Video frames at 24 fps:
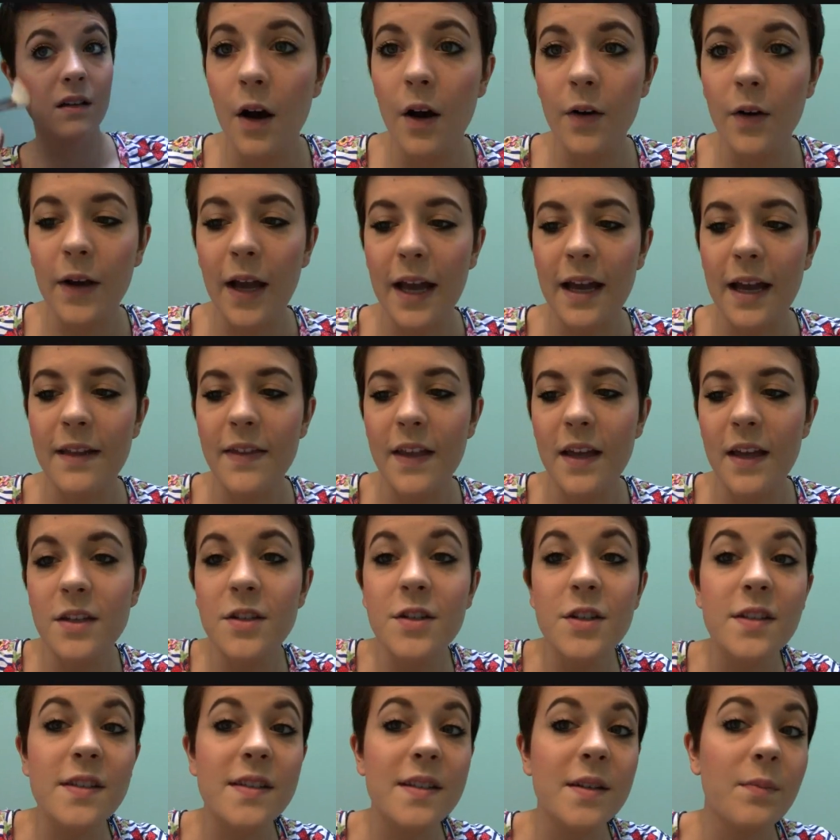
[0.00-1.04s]
Okay, and then
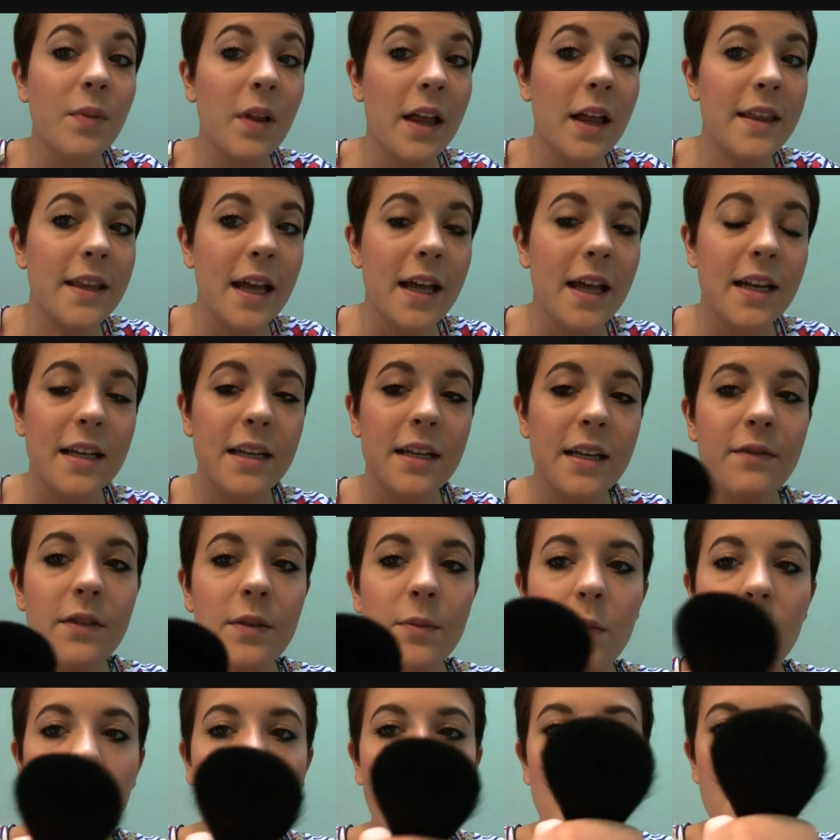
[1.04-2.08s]
just to blend that in even
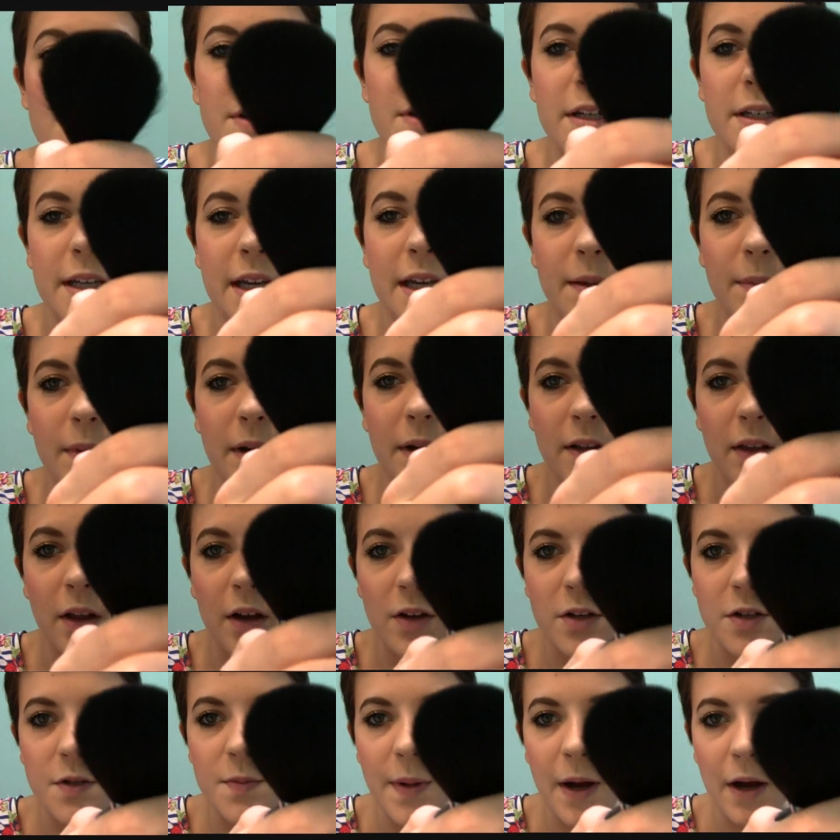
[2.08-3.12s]
more, I'm going to take my
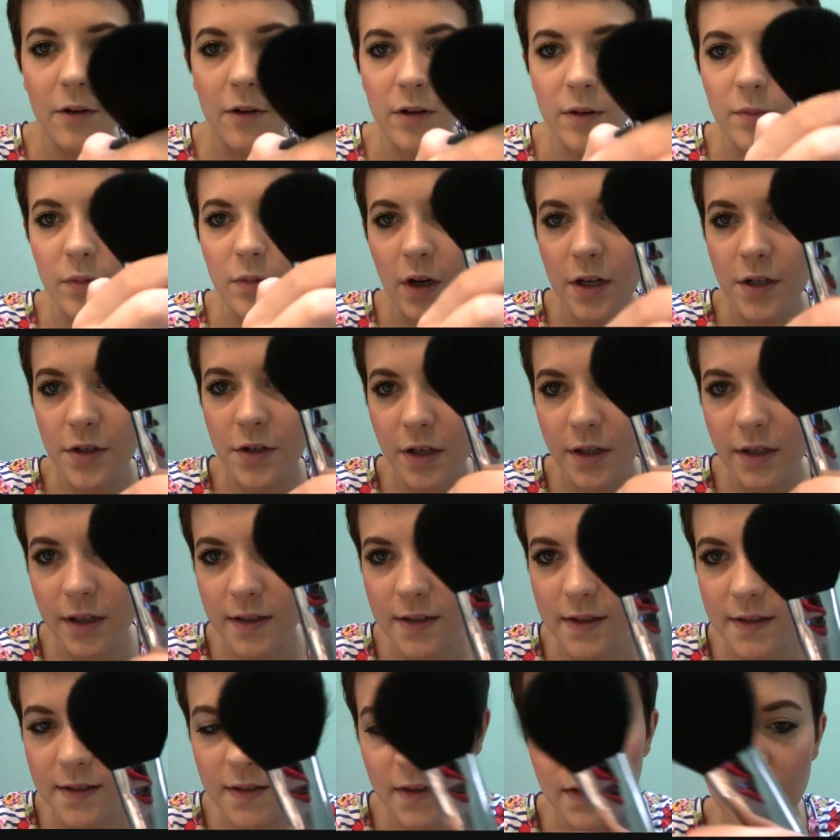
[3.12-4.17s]
large powder brush, and
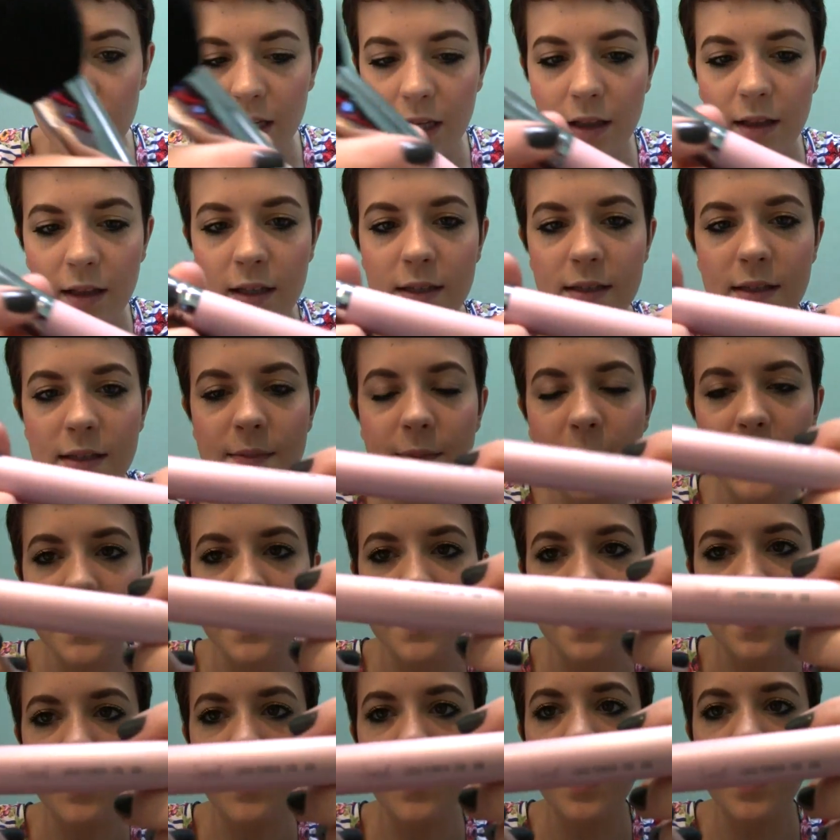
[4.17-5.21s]
this is clean. This is my
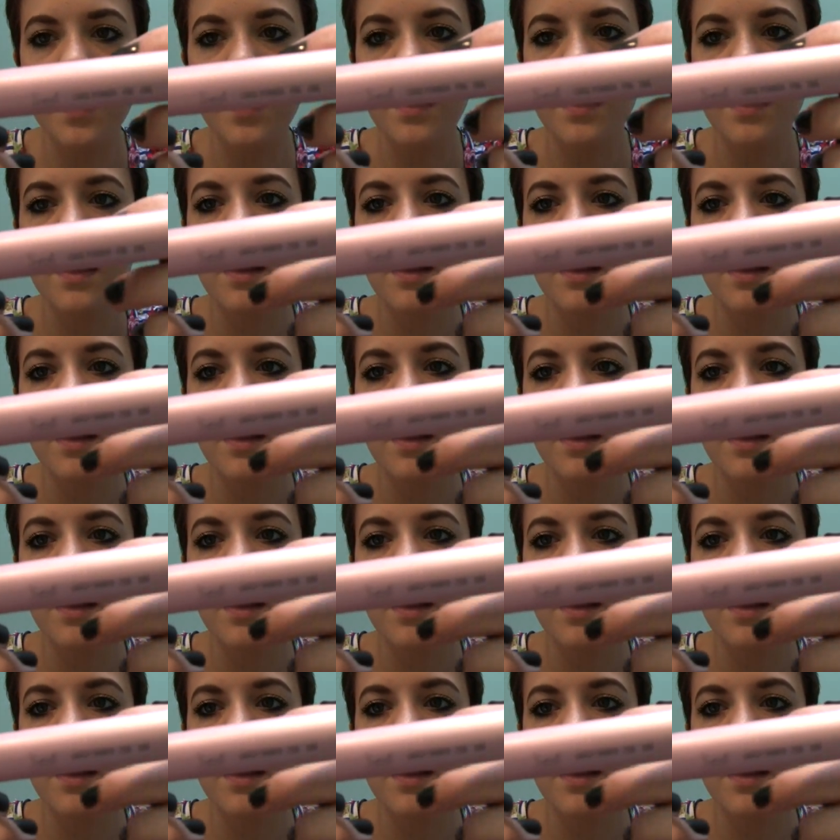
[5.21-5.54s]
Sigma